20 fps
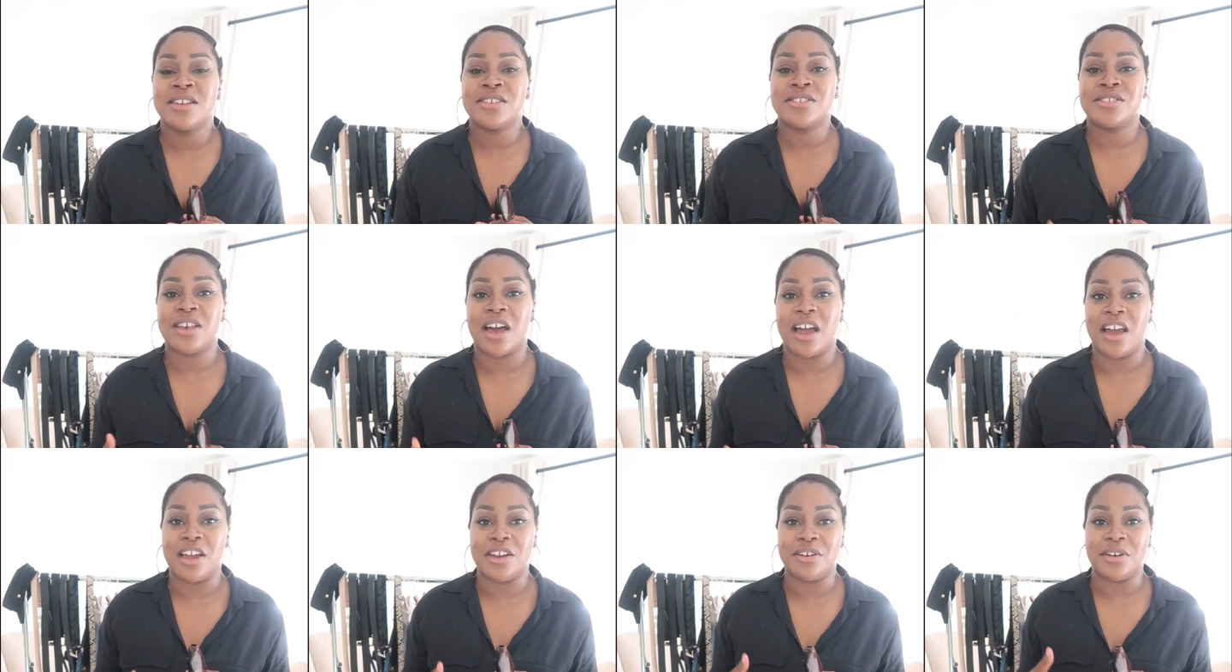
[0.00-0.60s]

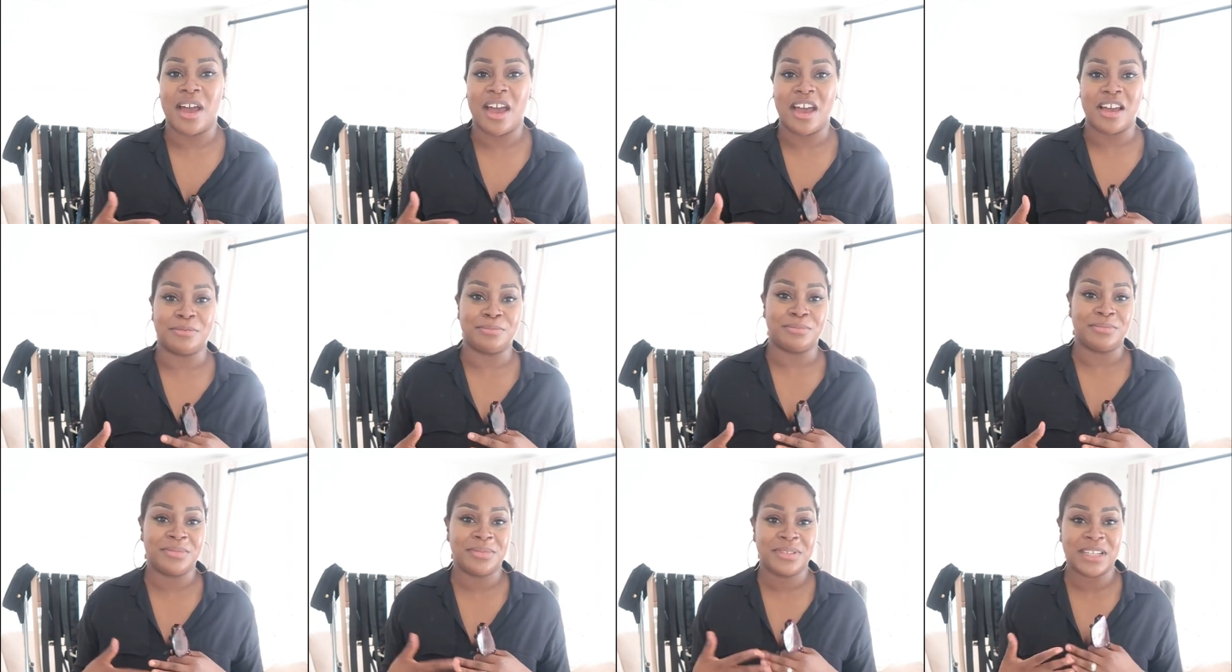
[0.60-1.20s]
so
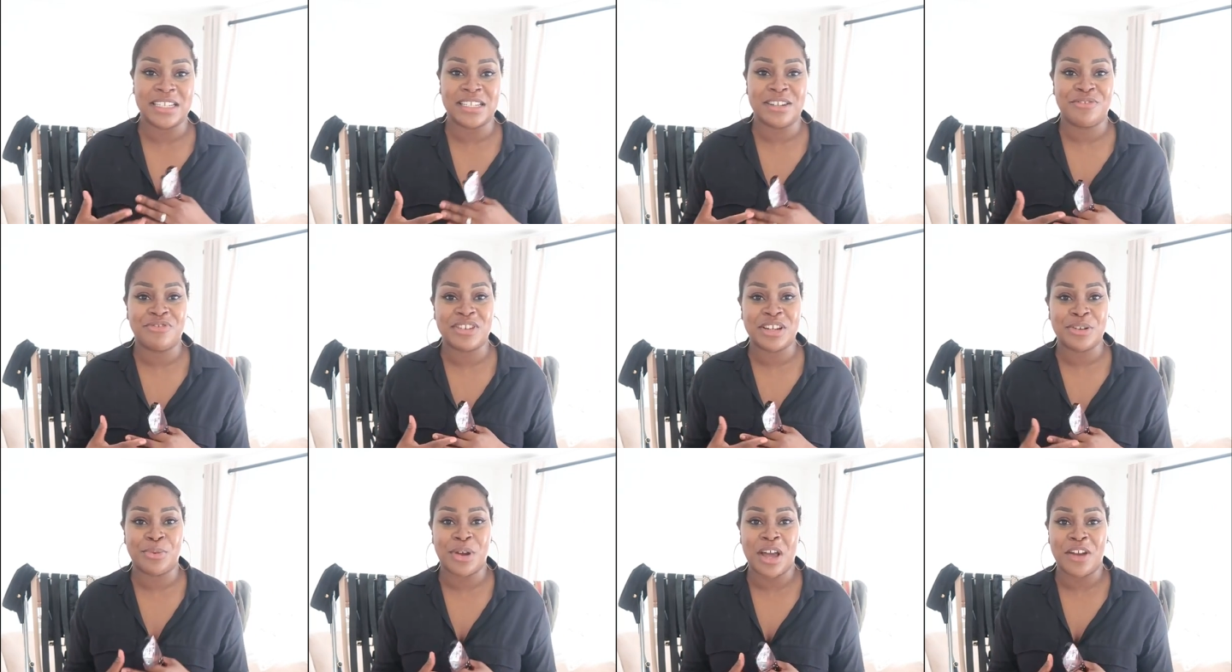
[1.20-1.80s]
it didn't
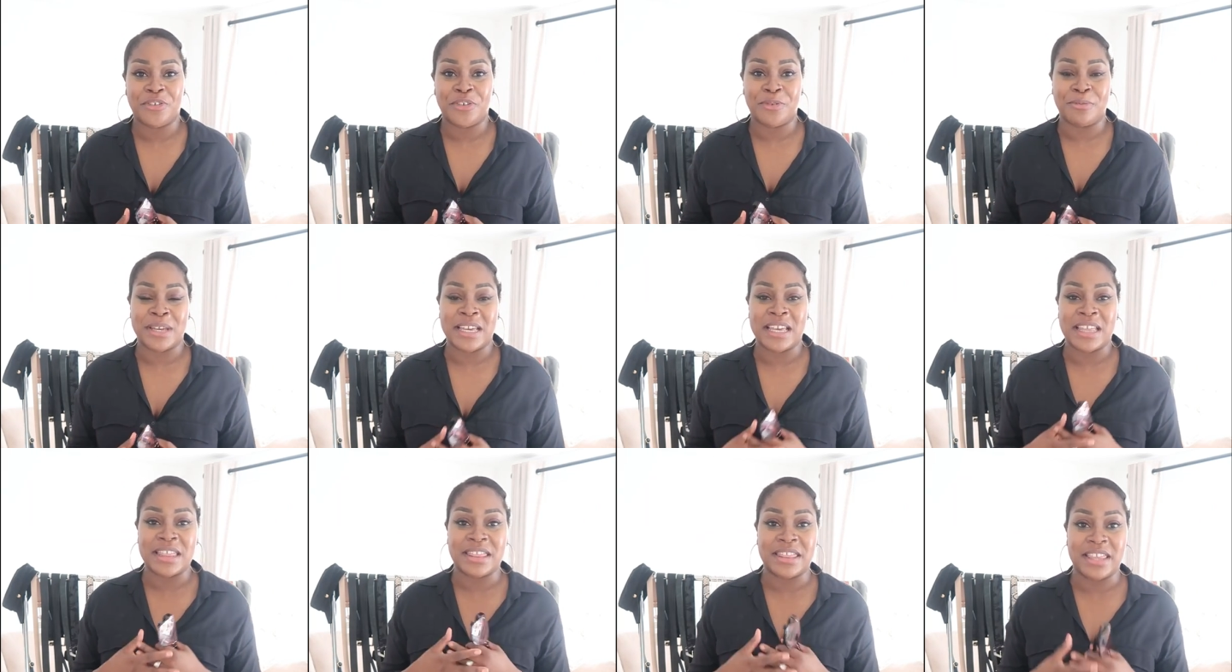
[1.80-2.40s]
really work for
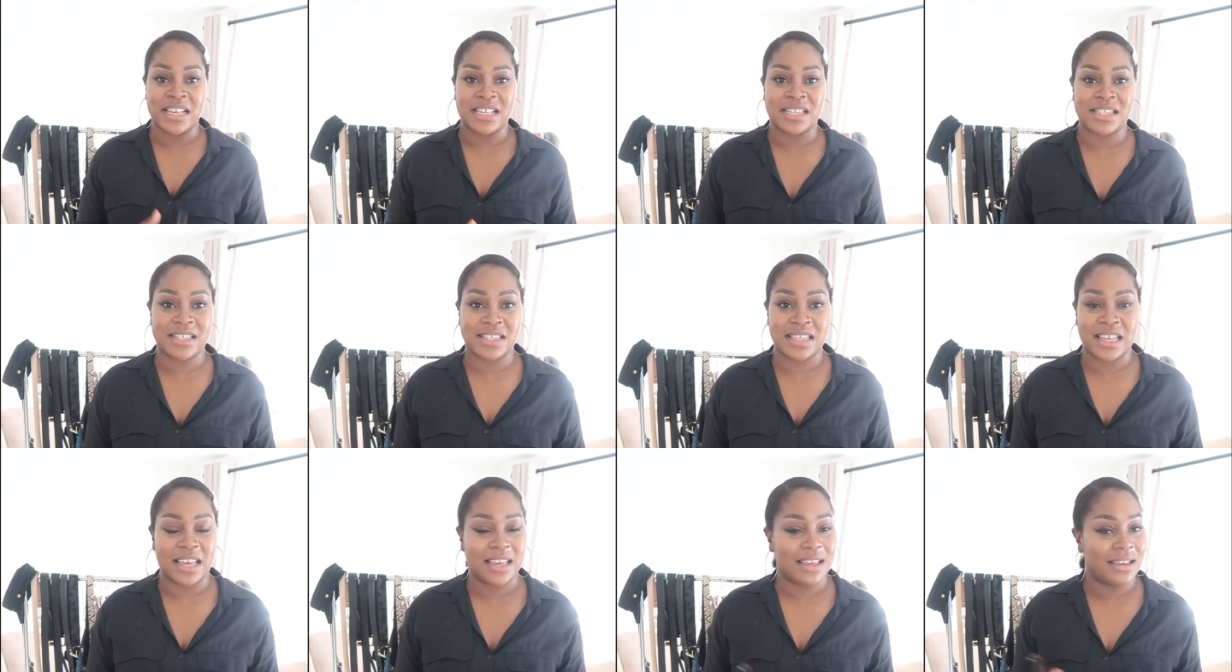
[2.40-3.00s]
me.
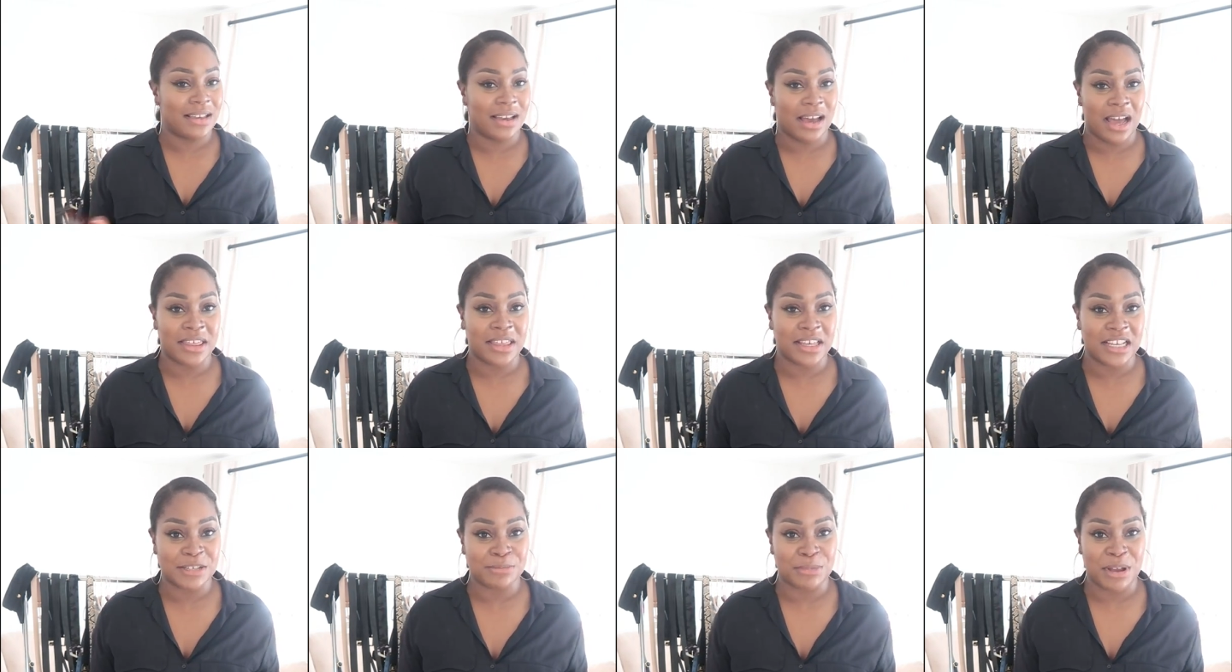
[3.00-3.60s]
This I
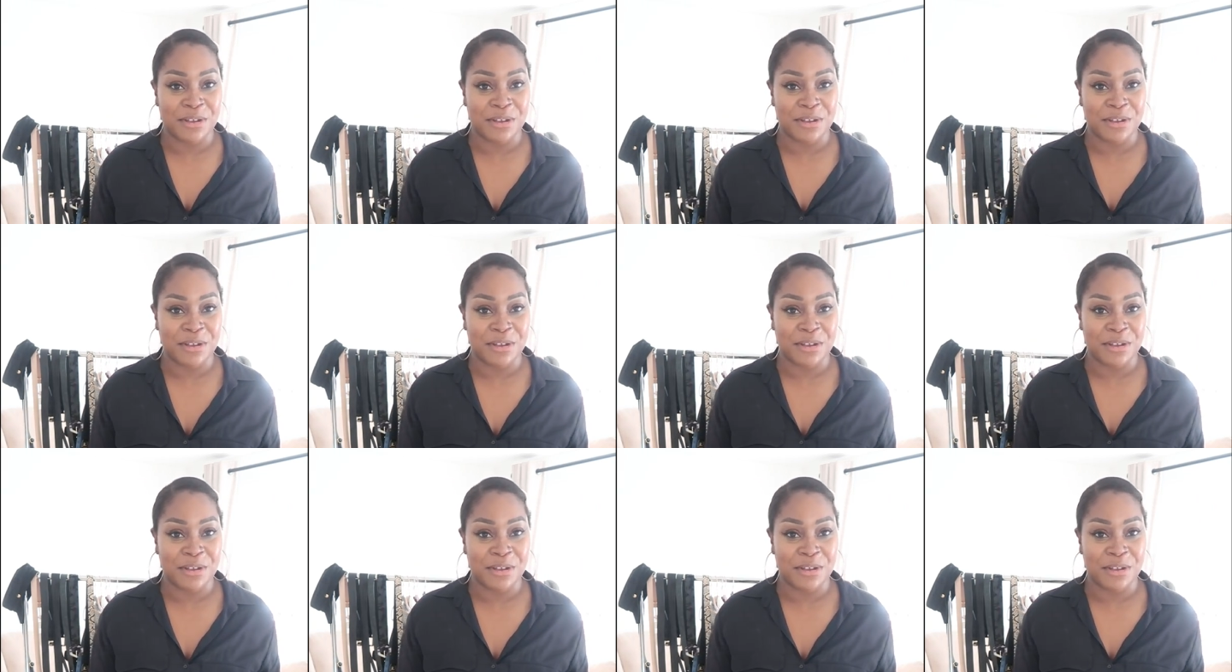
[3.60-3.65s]
think is